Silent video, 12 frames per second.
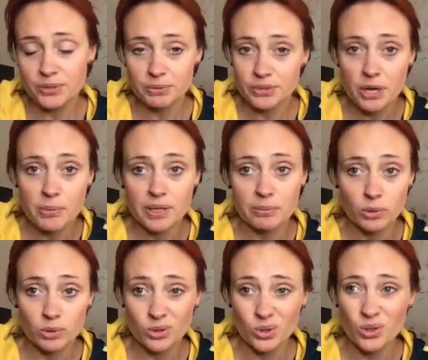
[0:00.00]
so many
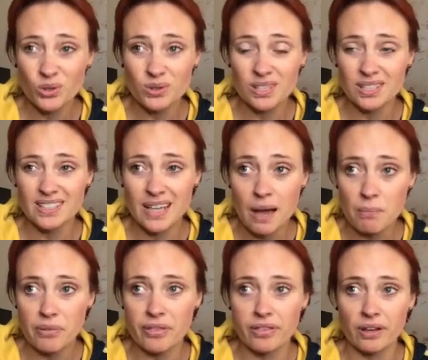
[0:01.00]
more doors and
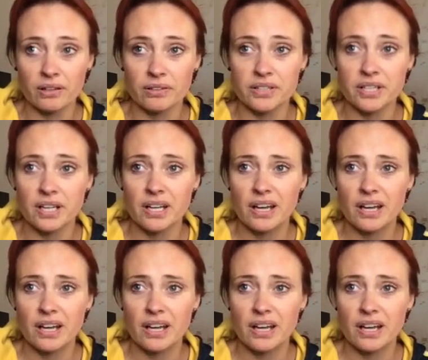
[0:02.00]
depth, and